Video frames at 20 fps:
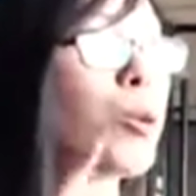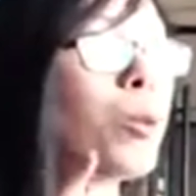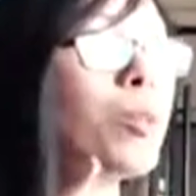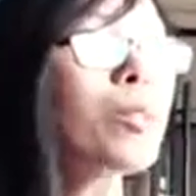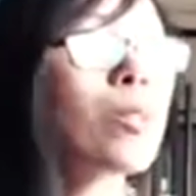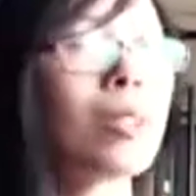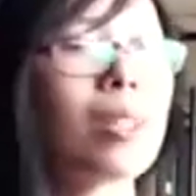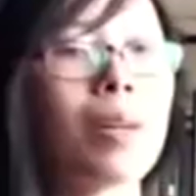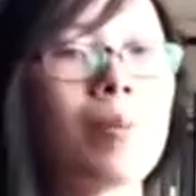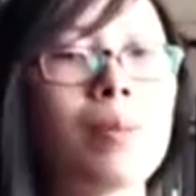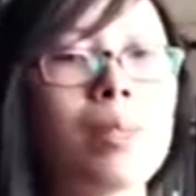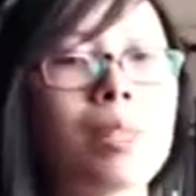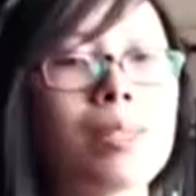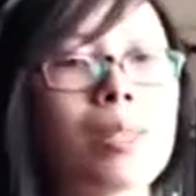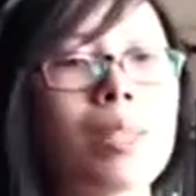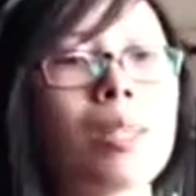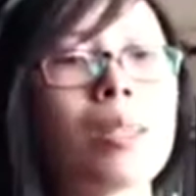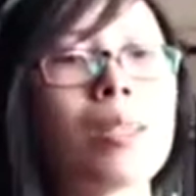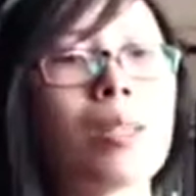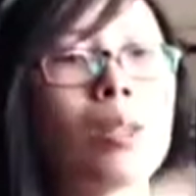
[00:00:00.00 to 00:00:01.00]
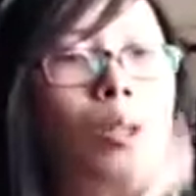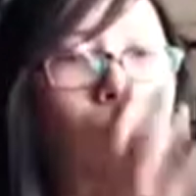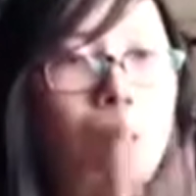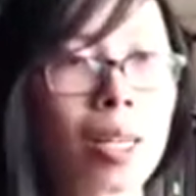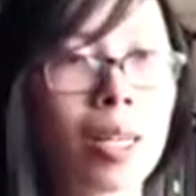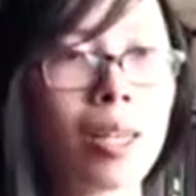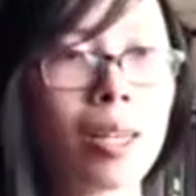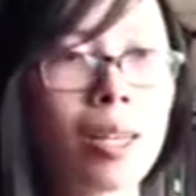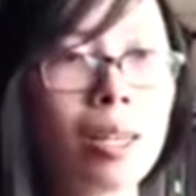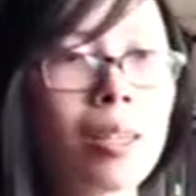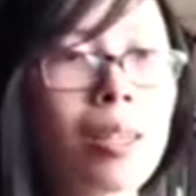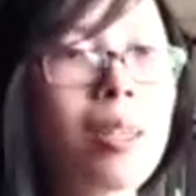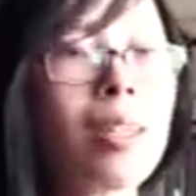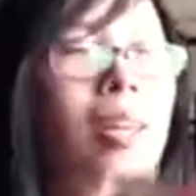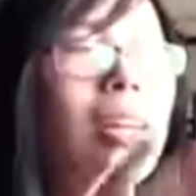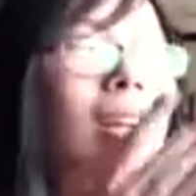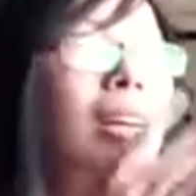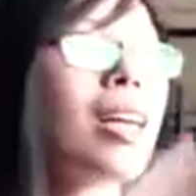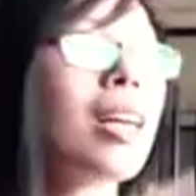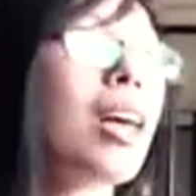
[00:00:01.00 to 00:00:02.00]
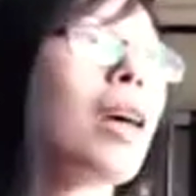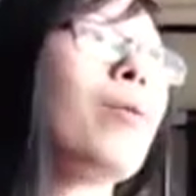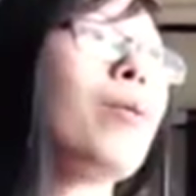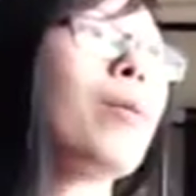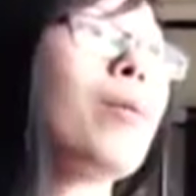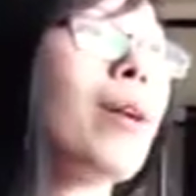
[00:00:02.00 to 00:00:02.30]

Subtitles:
So that means like going there, coming